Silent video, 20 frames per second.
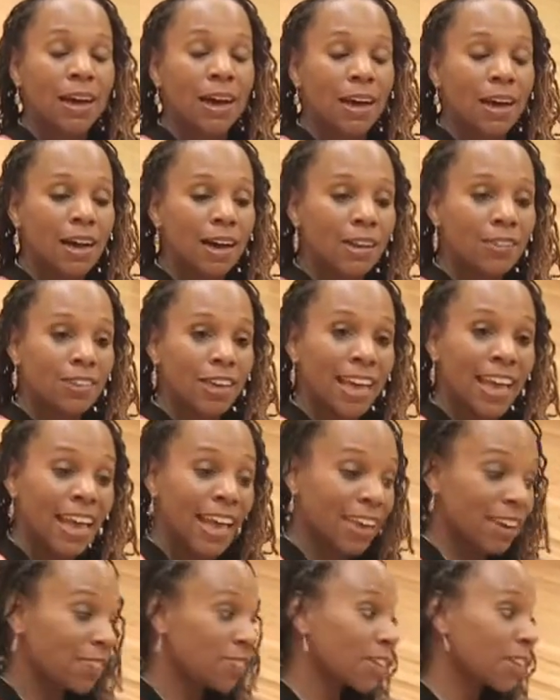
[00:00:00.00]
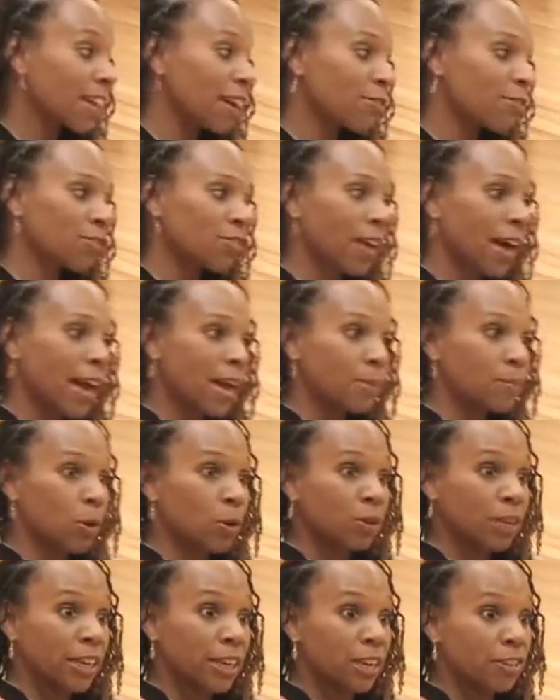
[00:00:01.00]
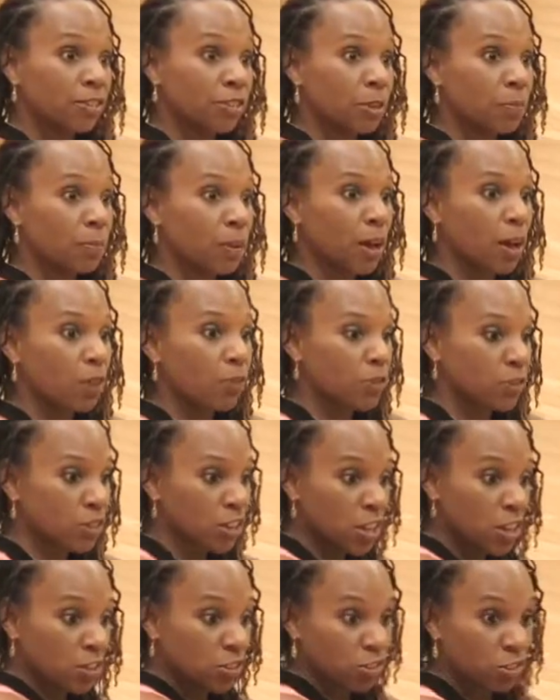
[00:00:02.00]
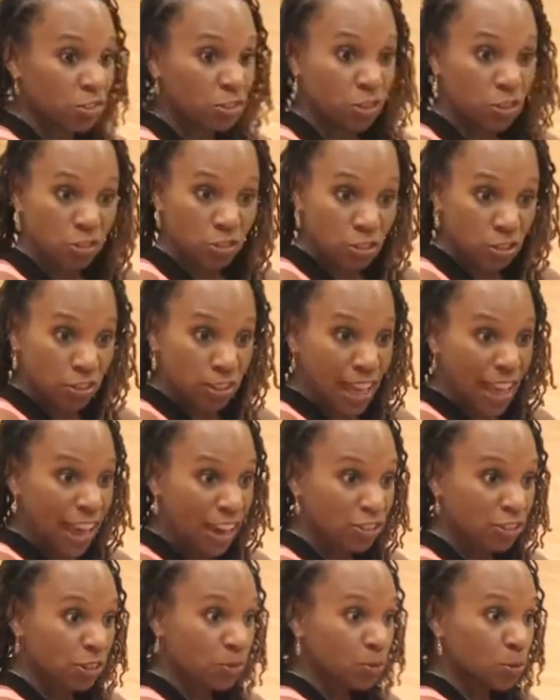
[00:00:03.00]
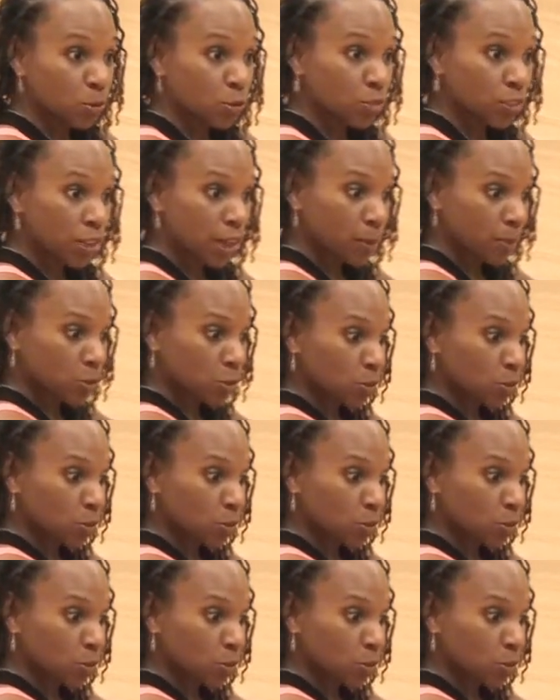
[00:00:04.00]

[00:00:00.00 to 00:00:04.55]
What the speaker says: Hug the head of the left thigh bone into the pelvis so you don't start to actually move the hips.